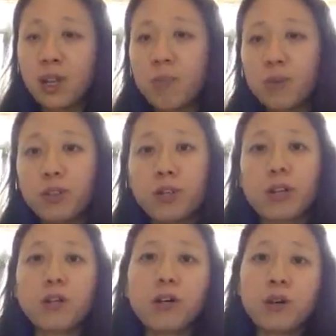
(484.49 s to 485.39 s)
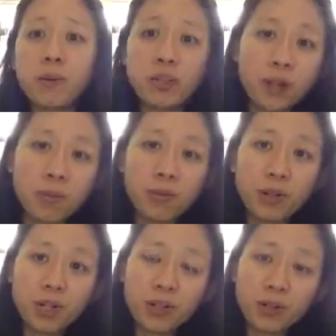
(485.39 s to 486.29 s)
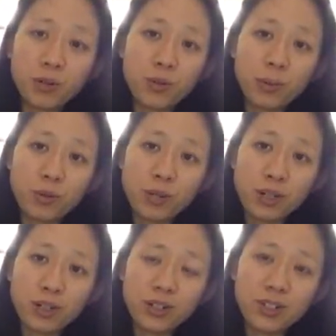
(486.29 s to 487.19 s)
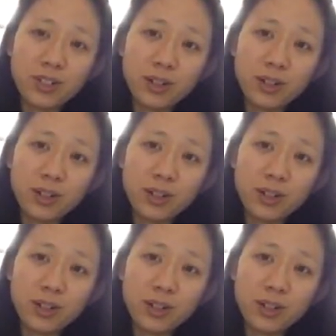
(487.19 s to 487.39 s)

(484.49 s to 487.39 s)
multi-conglomerate corporations